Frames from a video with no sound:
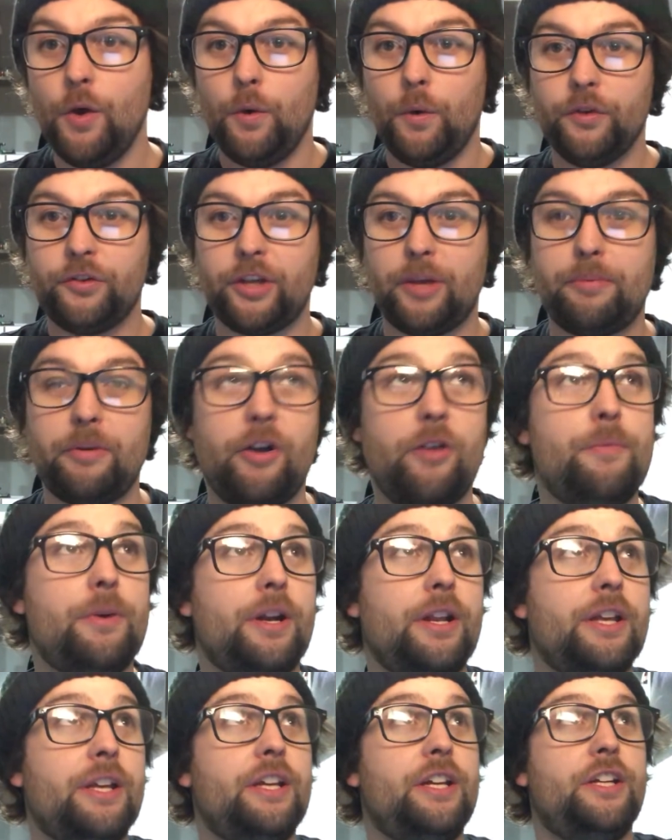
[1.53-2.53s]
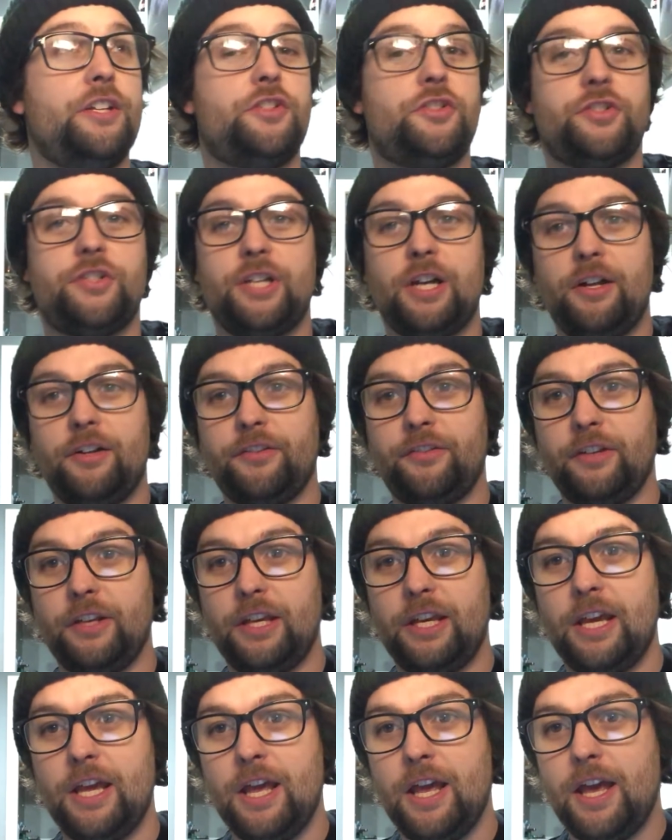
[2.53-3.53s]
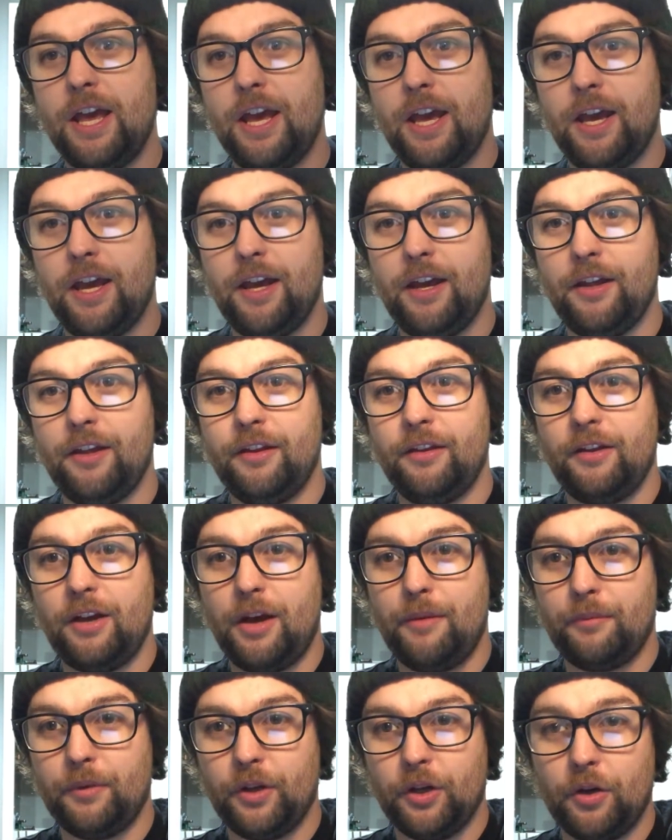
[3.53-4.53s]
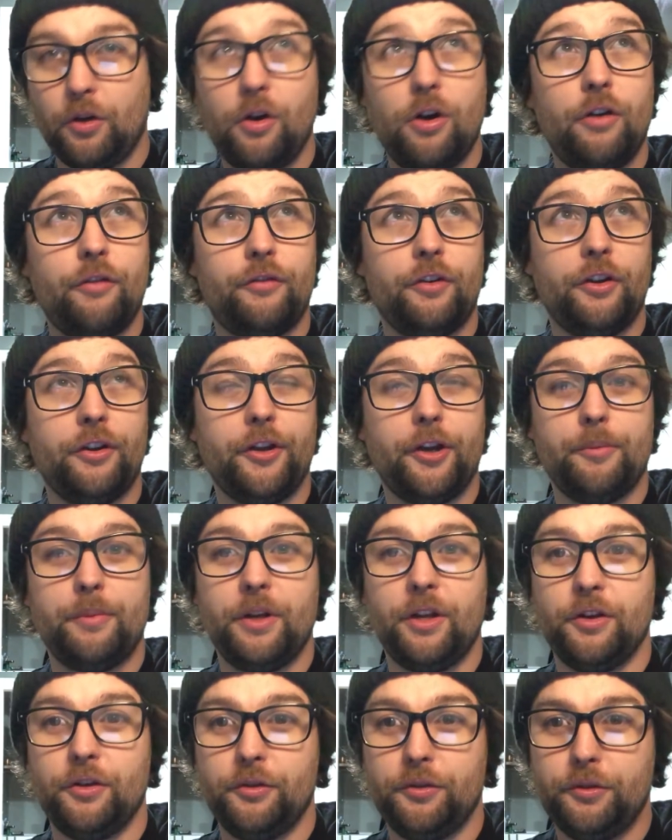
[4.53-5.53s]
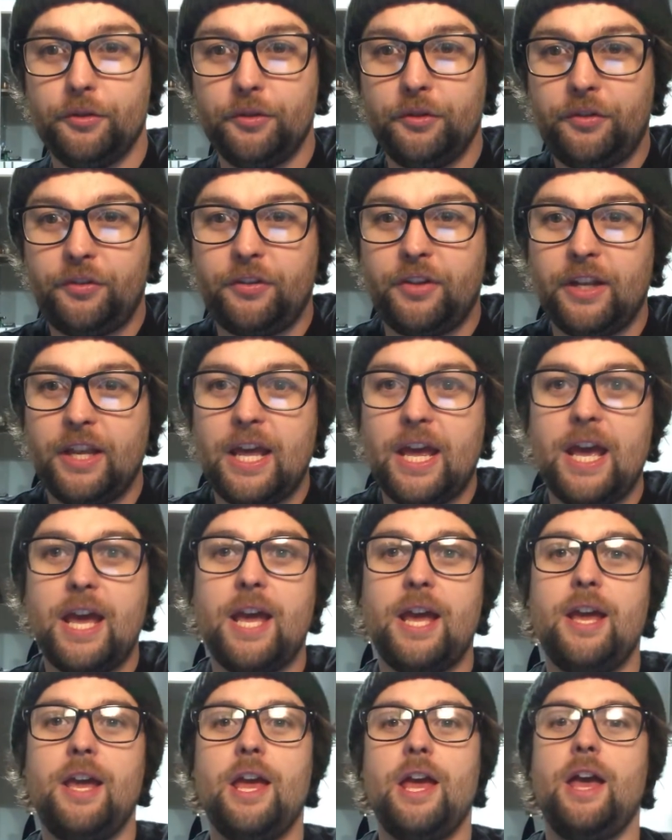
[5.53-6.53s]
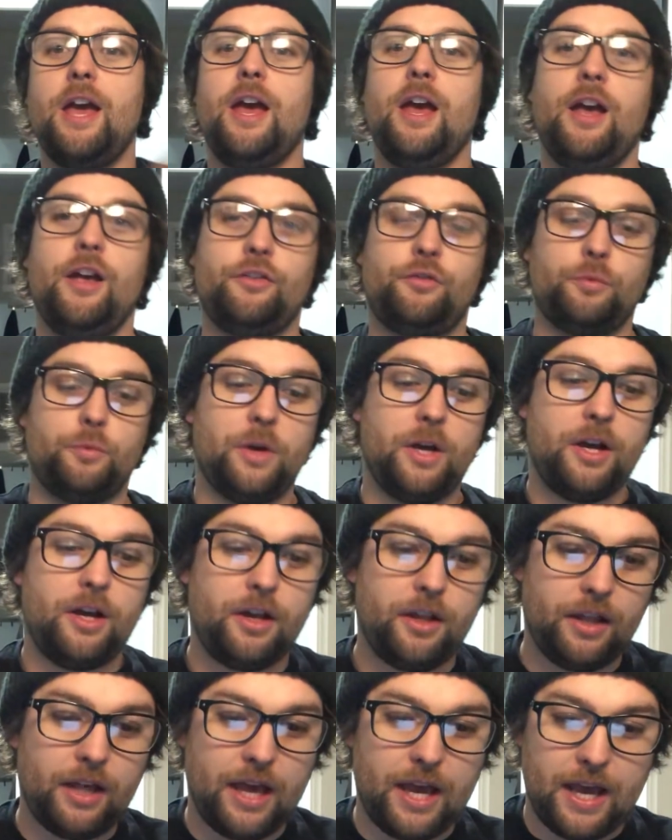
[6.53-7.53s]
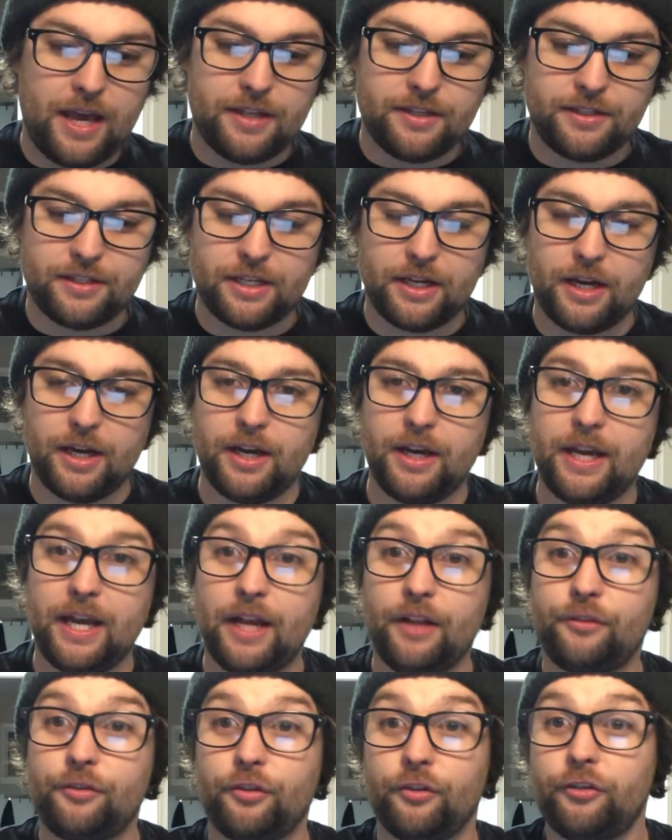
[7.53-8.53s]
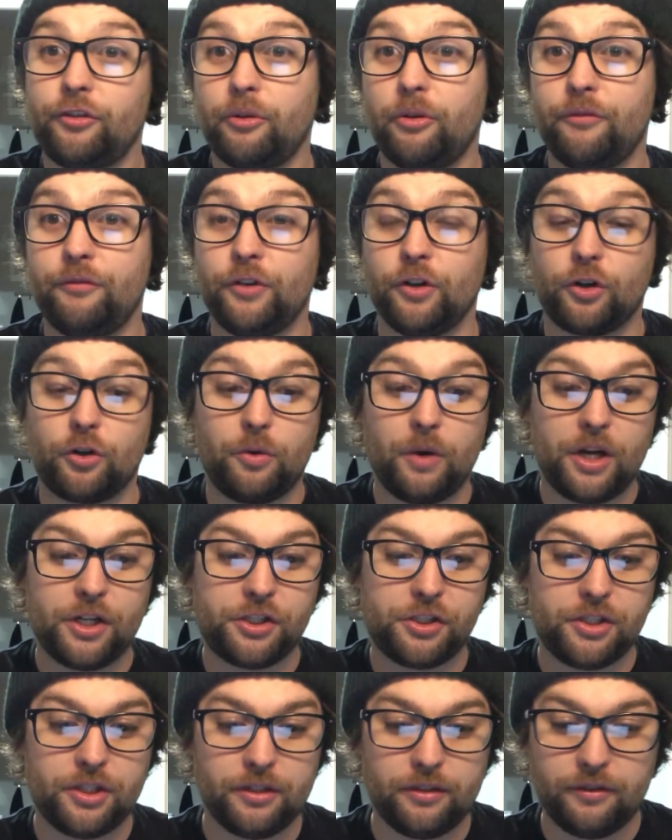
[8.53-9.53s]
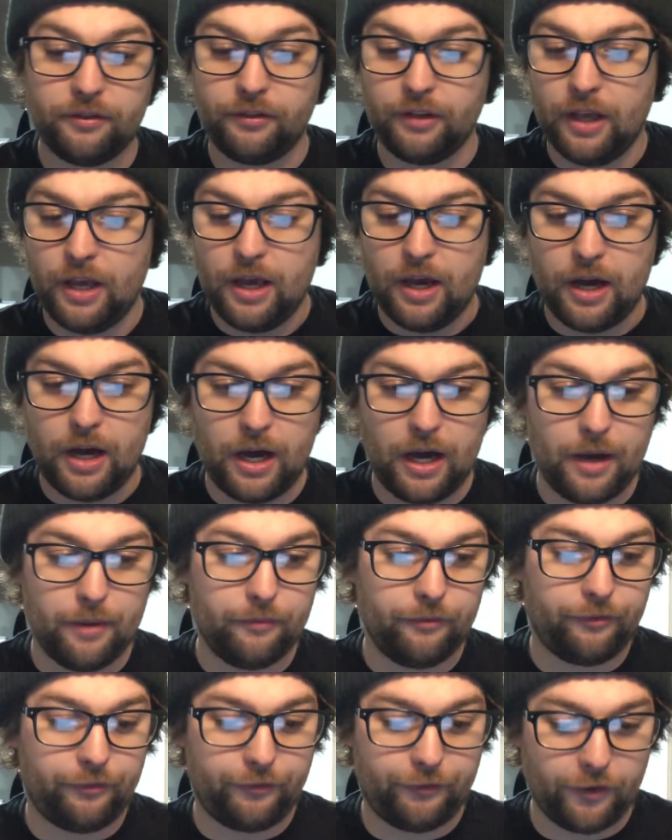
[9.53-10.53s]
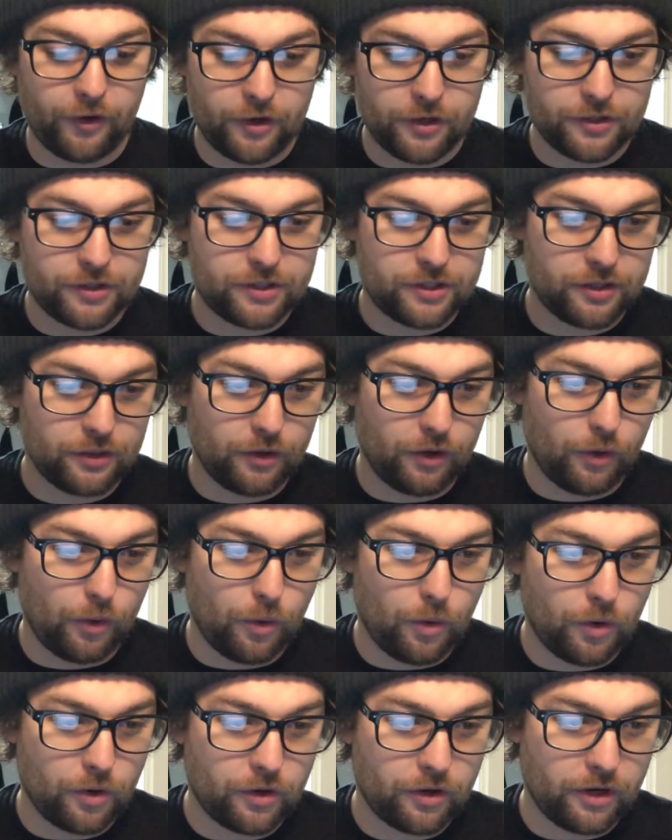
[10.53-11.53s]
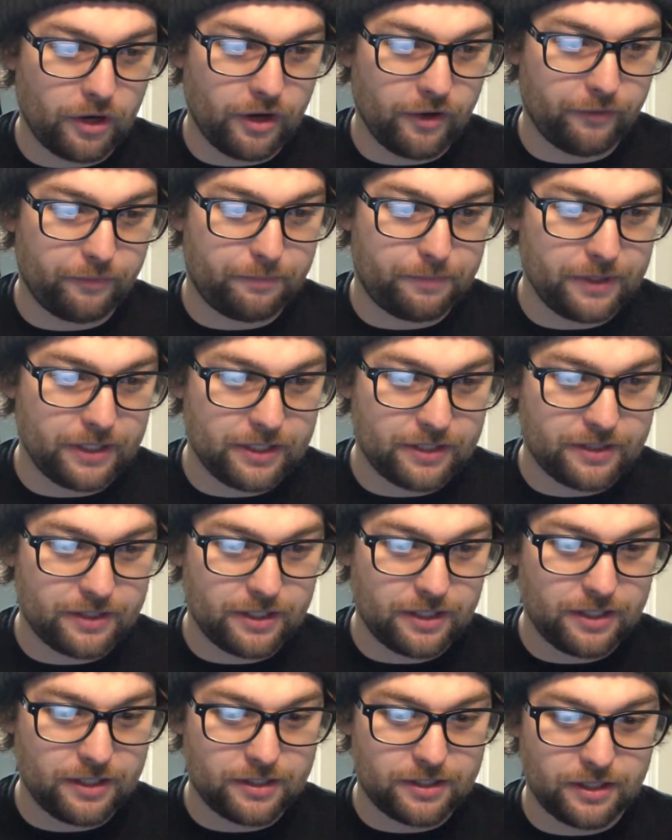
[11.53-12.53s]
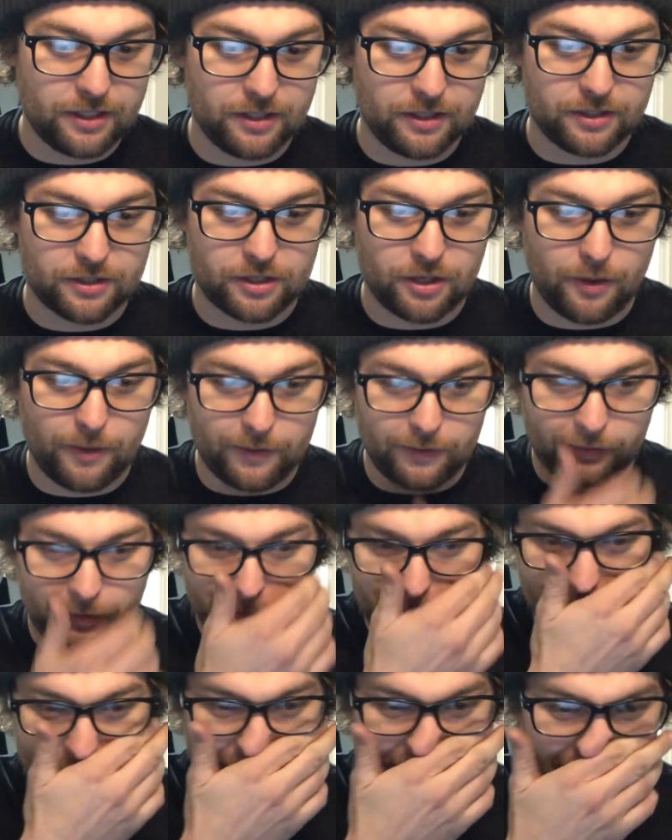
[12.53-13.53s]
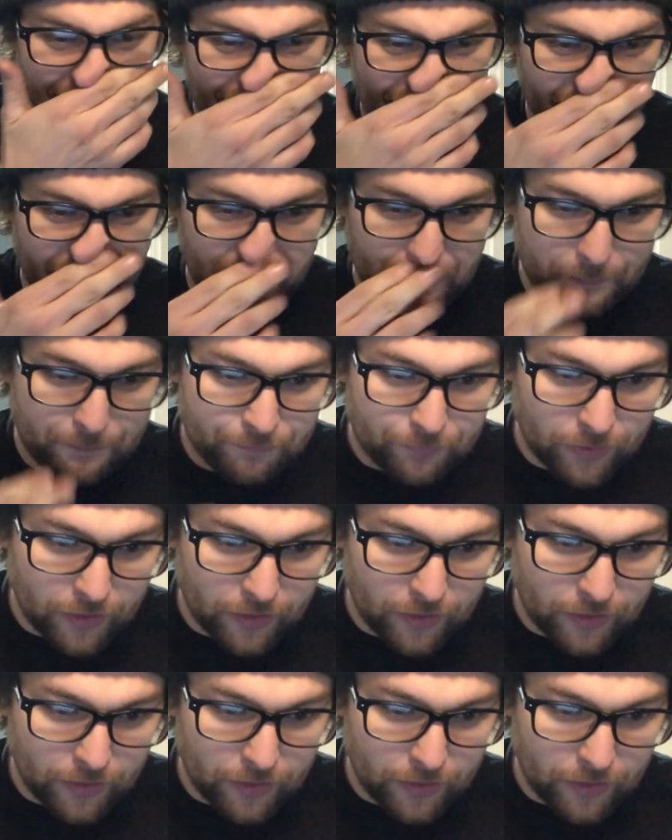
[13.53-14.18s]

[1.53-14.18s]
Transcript: What's up, everybody? It's Chelsea, and I'm going to go over a little bit of news today, as well as answer some of your questions. First order of business is going to be